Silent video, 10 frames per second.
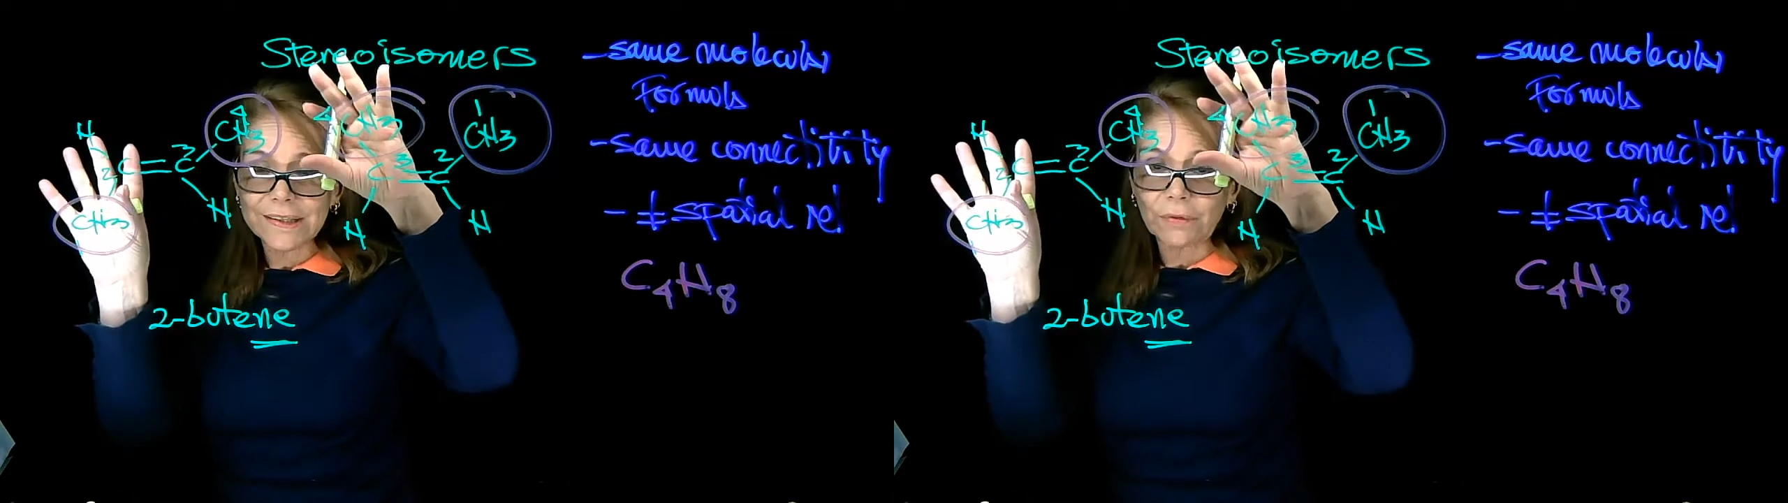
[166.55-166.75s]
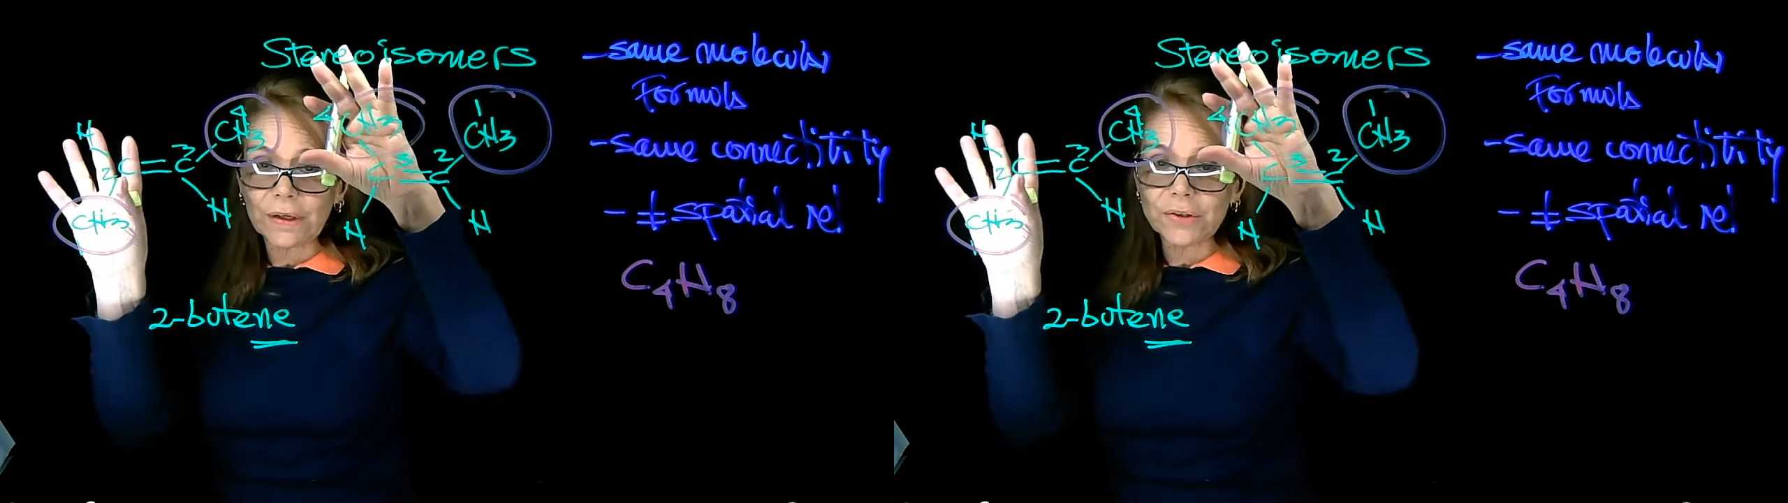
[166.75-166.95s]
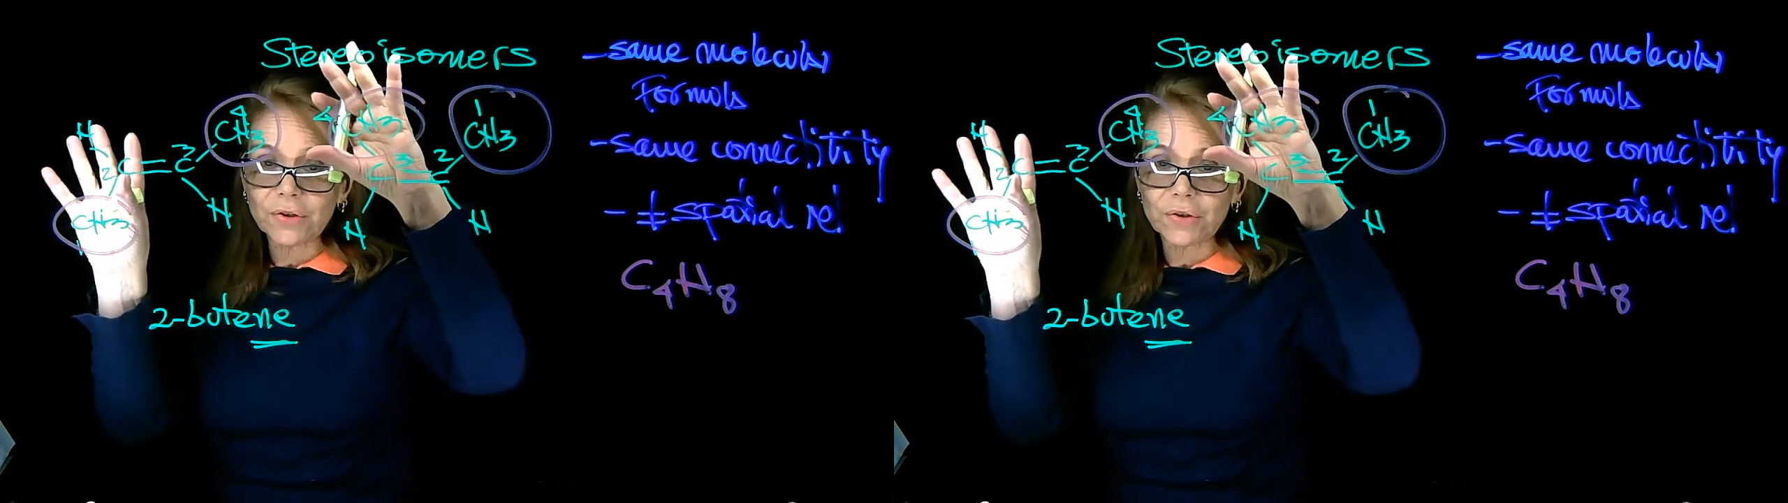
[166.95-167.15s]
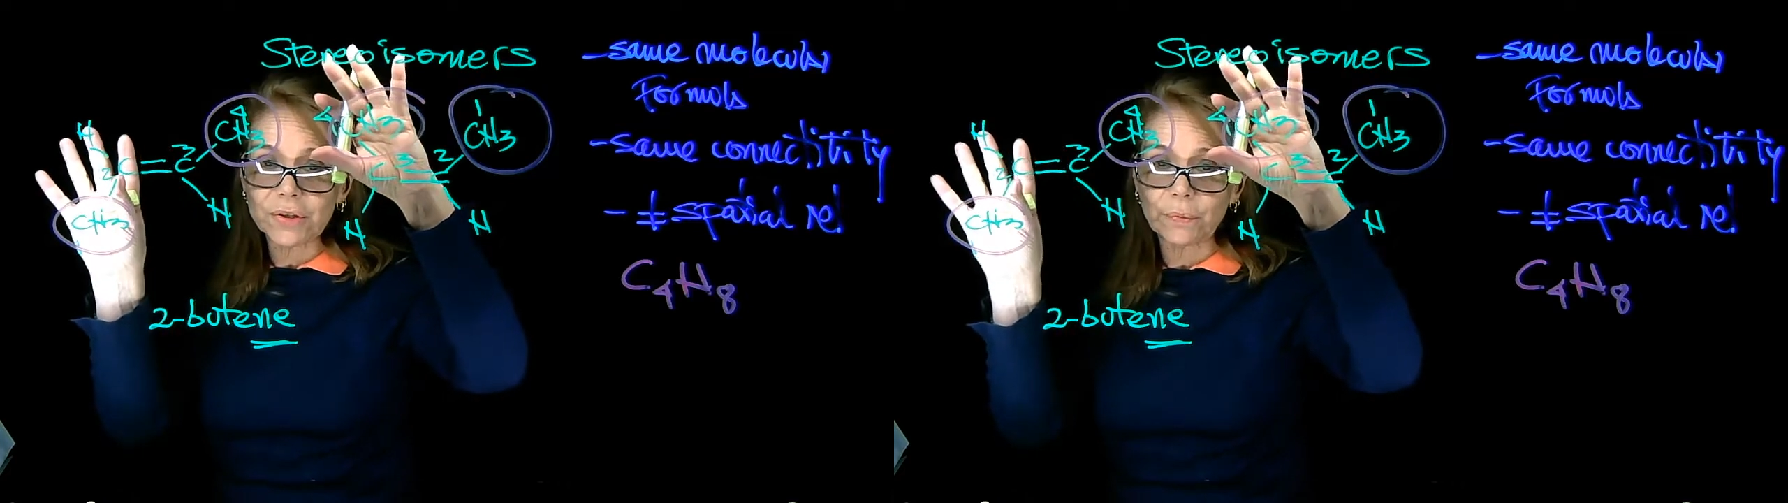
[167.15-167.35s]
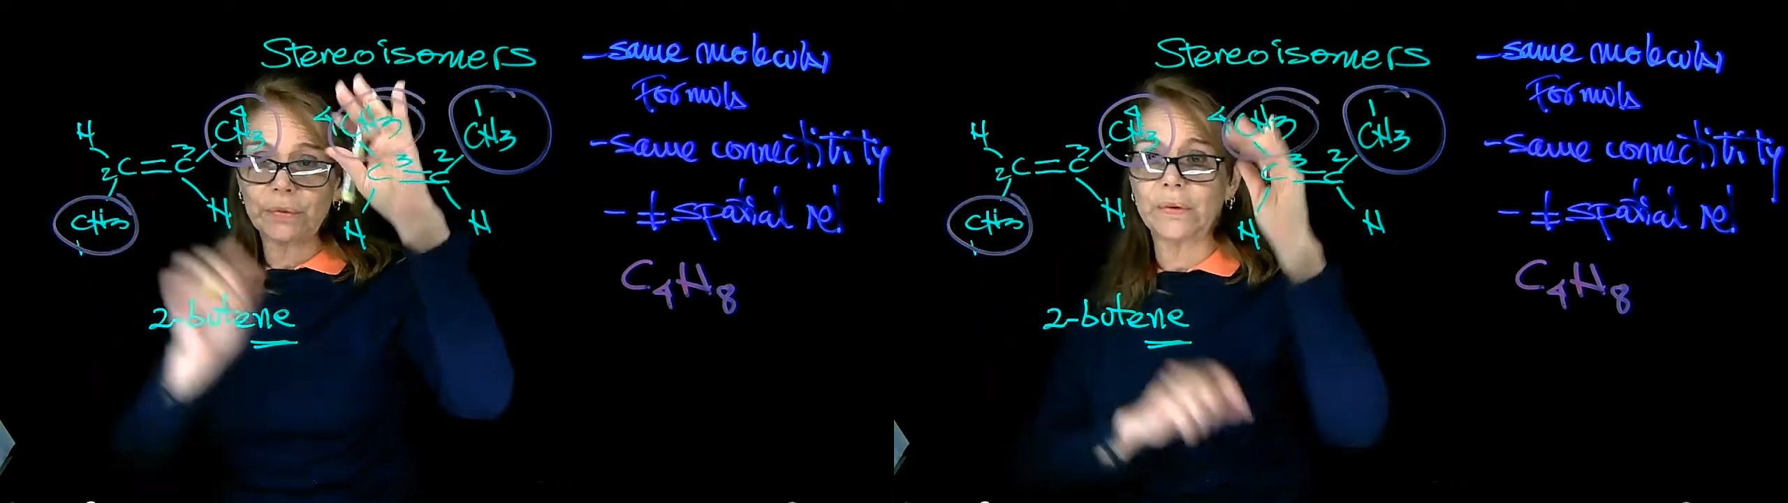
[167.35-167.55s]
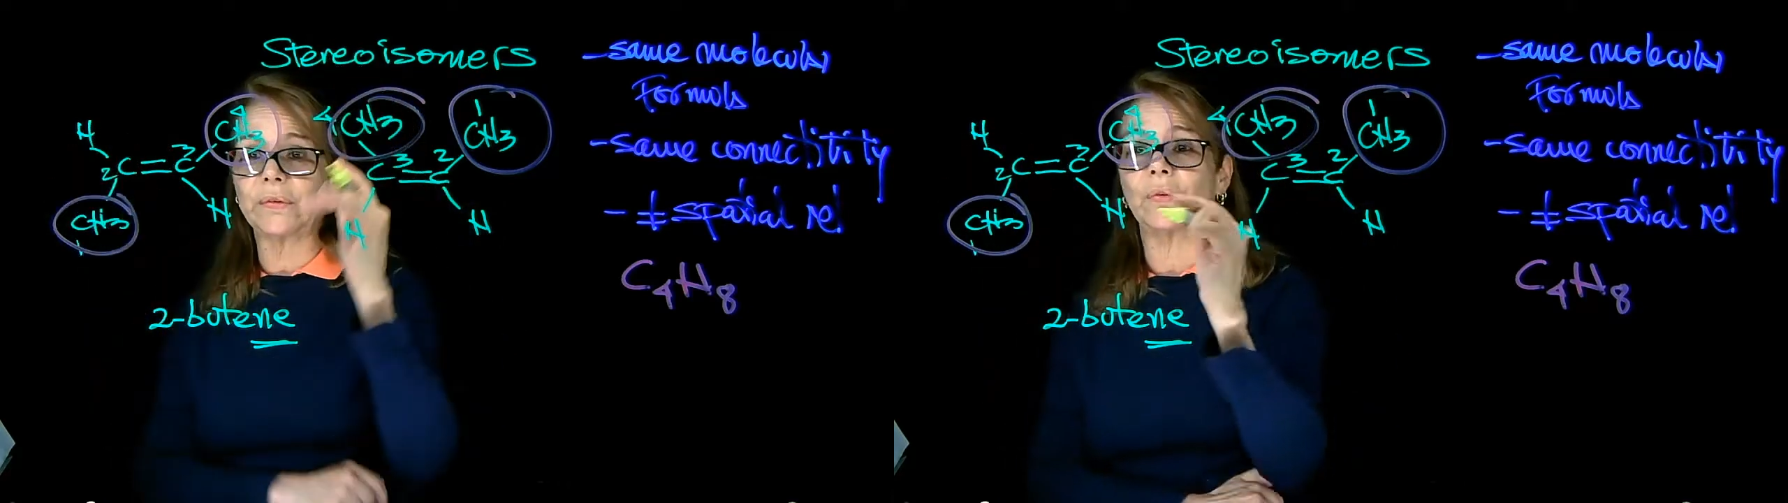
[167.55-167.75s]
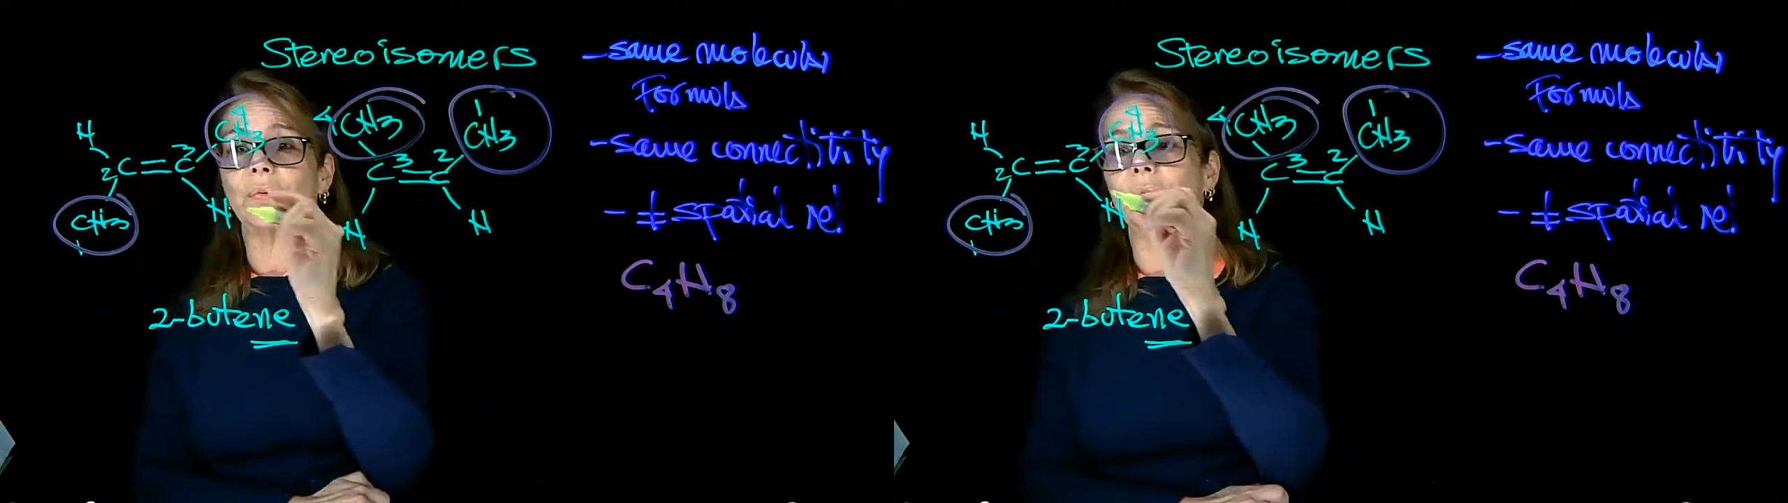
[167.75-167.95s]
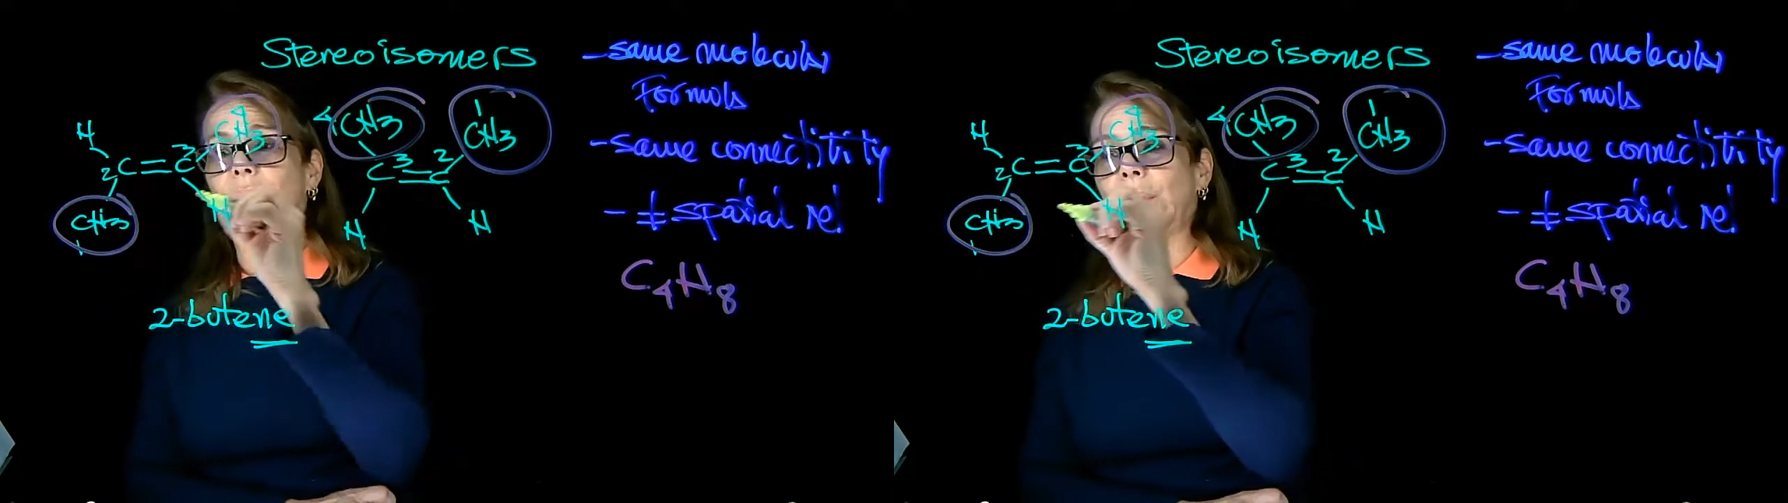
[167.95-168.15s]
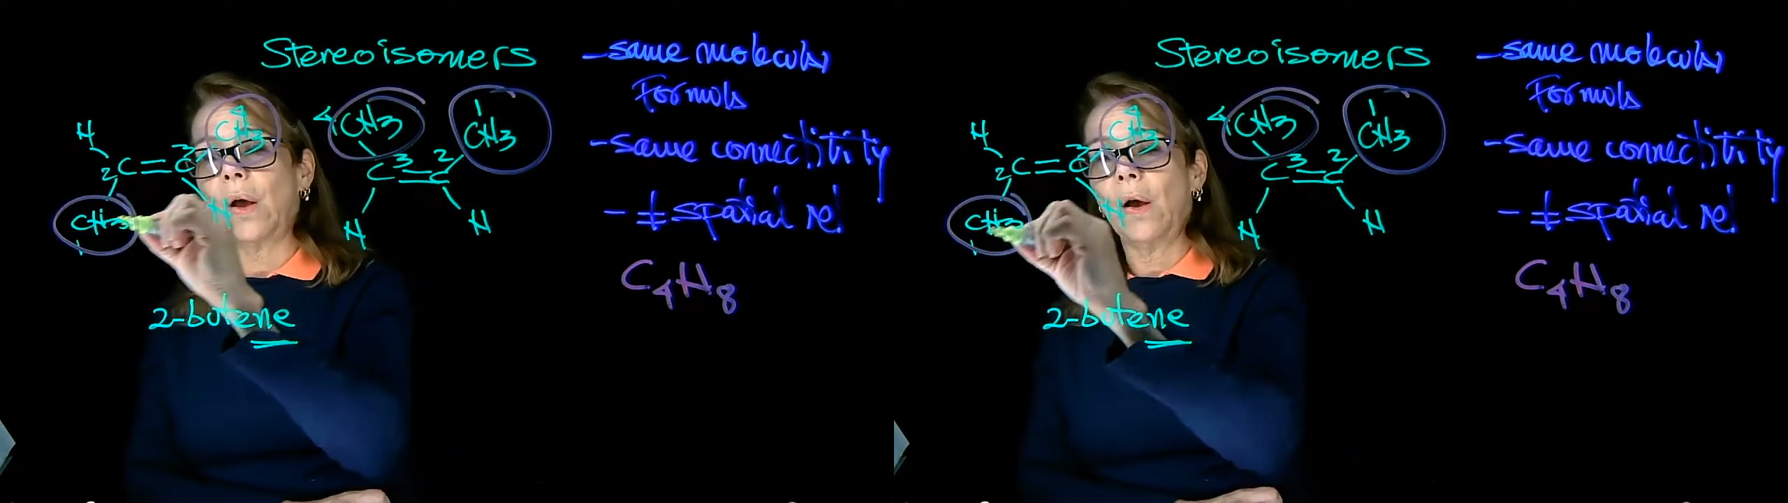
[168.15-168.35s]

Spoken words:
relationship of these 2 groups.